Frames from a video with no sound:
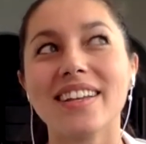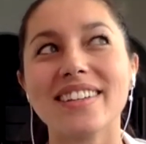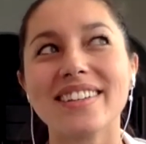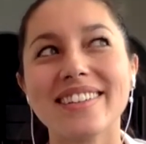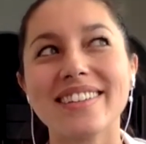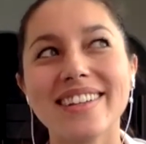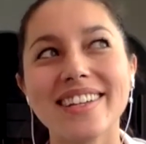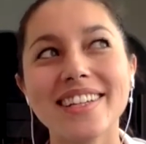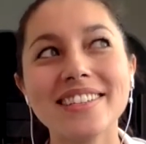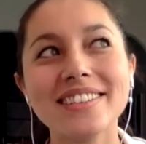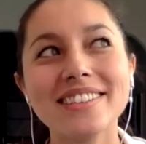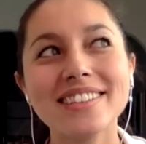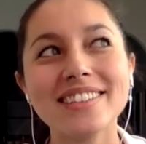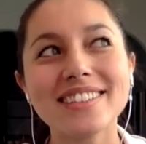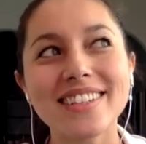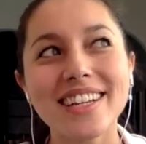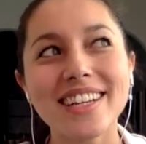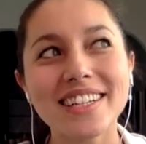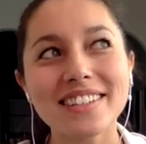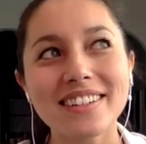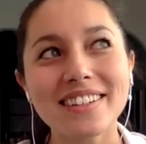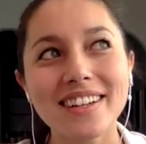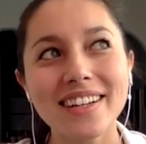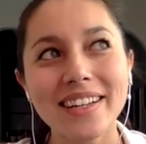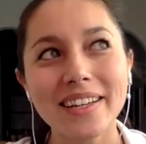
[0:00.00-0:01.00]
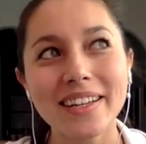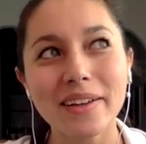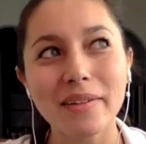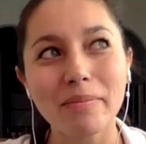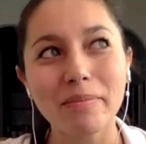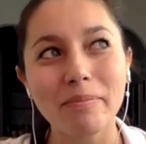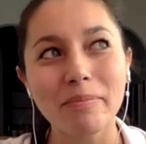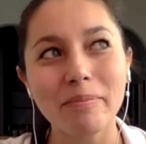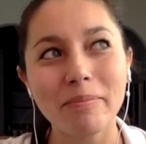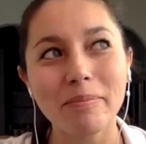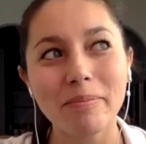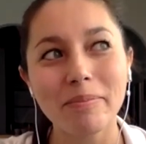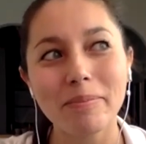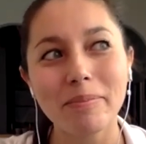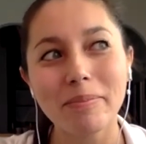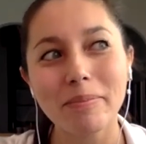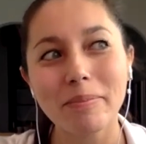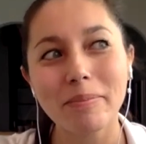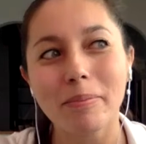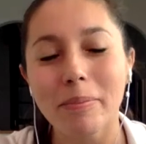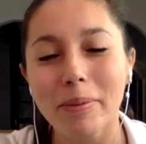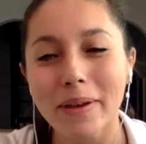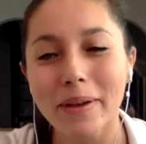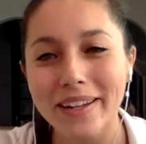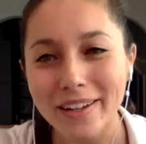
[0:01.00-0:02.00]
This is actually a
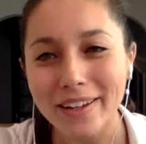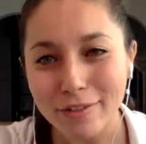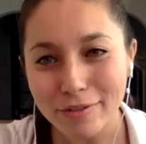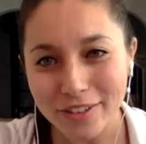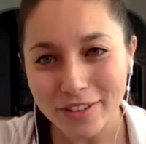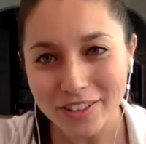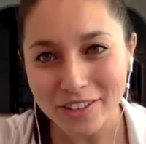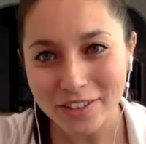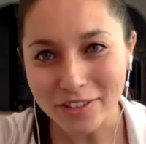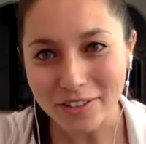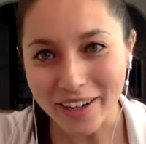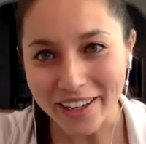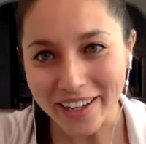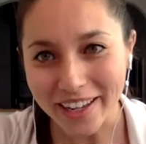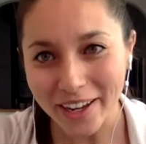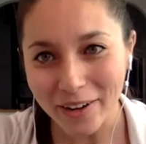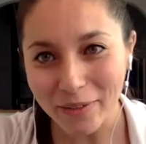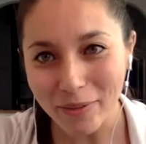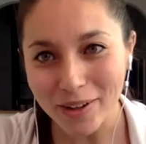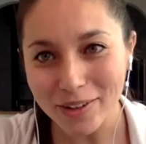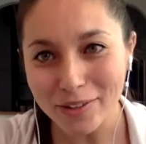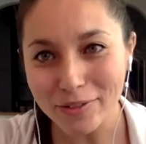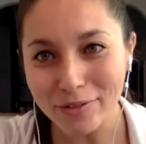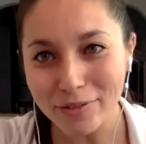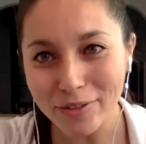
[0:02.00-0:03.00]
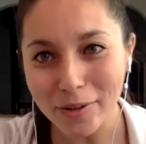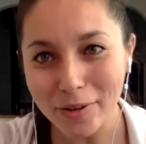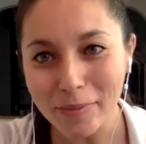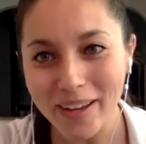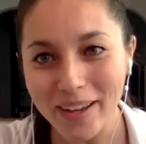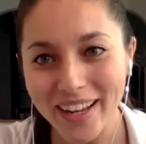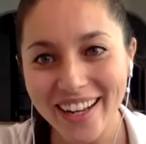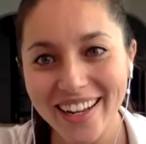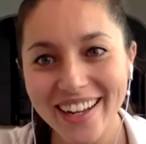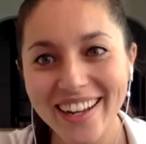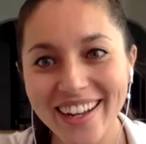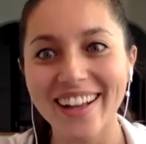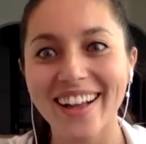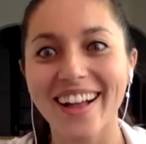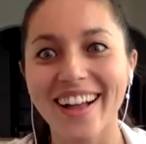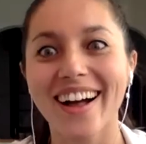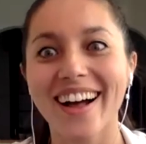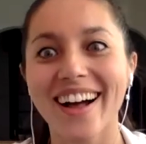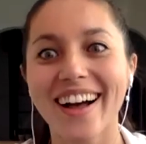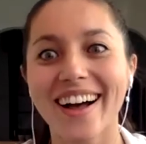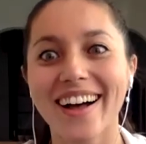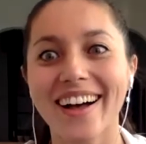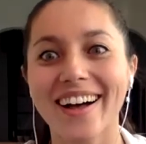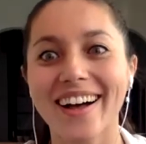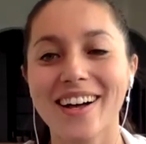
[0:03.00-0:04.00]
bit of a tricky one for me,
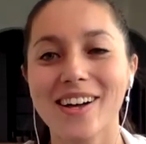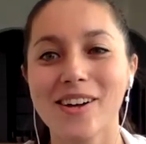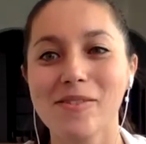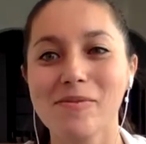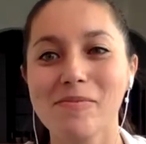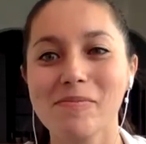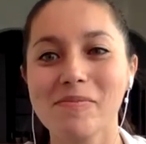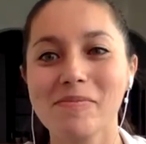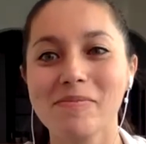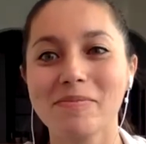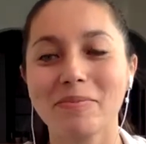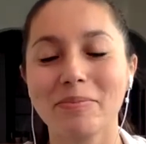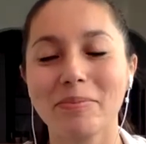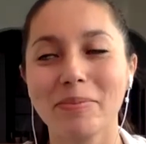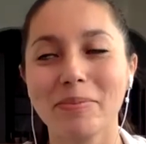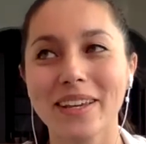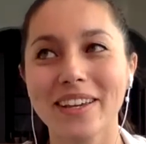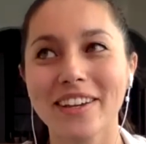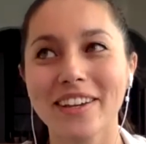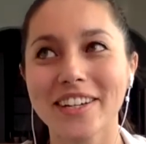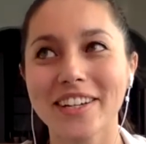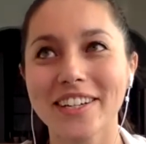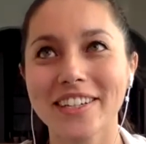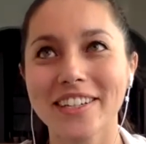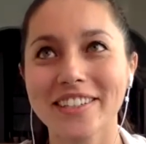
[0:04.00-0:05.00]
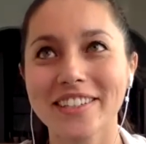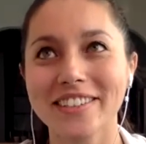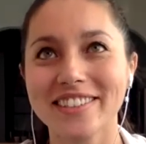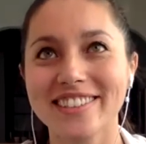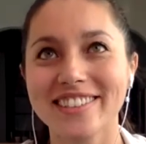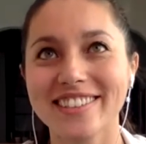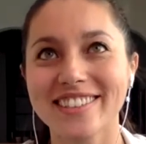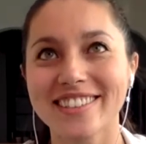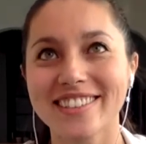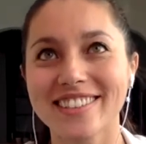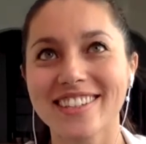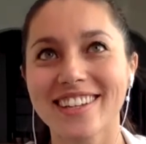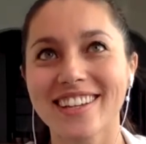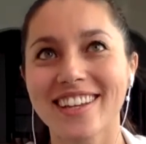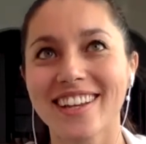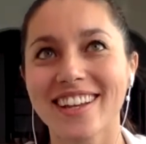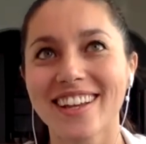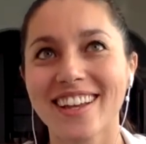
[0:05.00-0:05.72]
because